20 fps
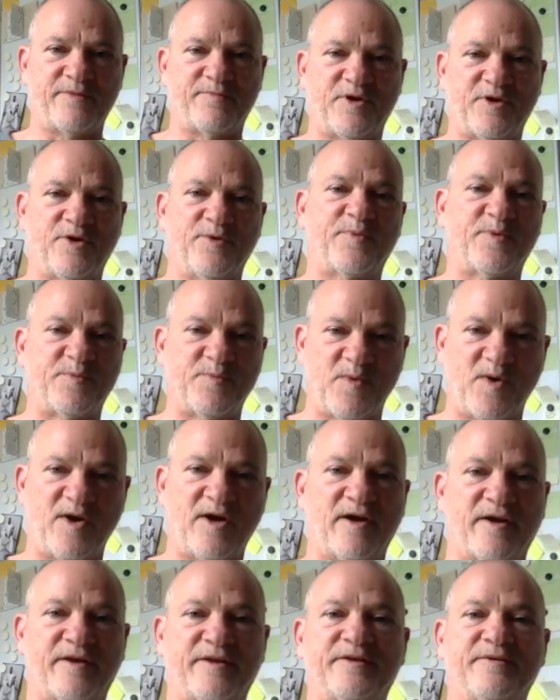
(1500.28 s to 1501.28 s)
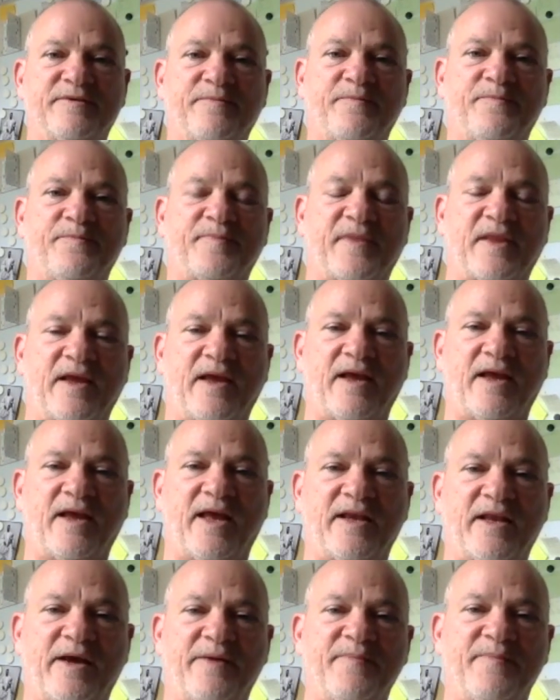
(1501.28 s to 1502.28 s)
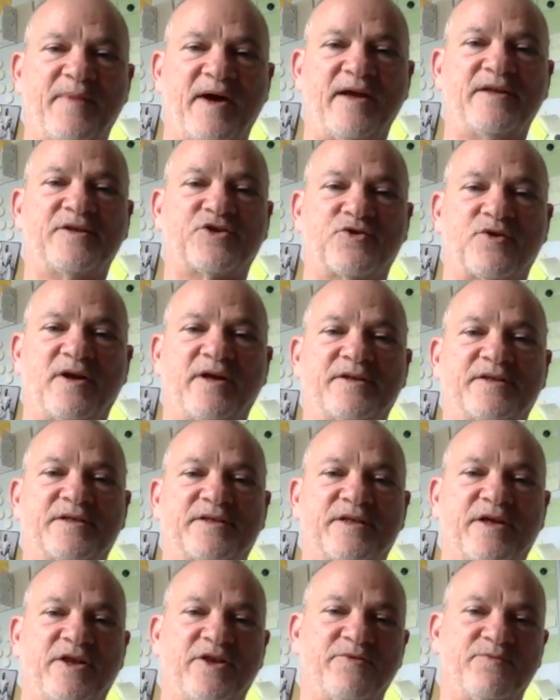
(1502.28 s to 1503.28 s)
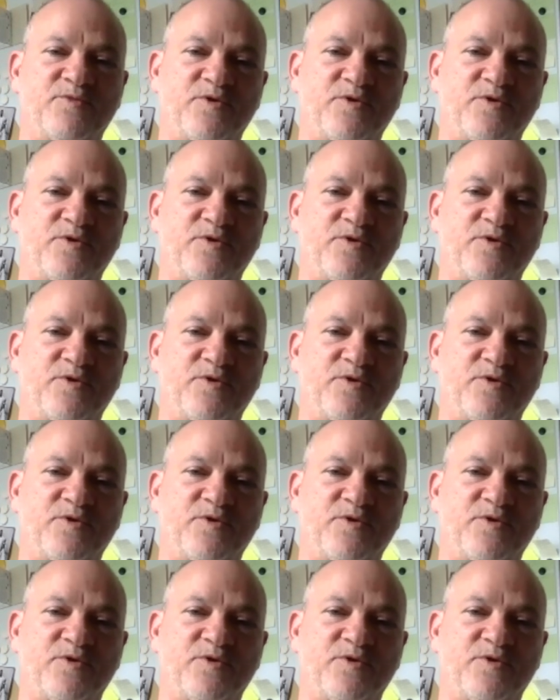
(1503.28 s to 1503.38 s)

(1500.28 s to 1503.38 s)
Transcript: an open mind. And I might try to tell them,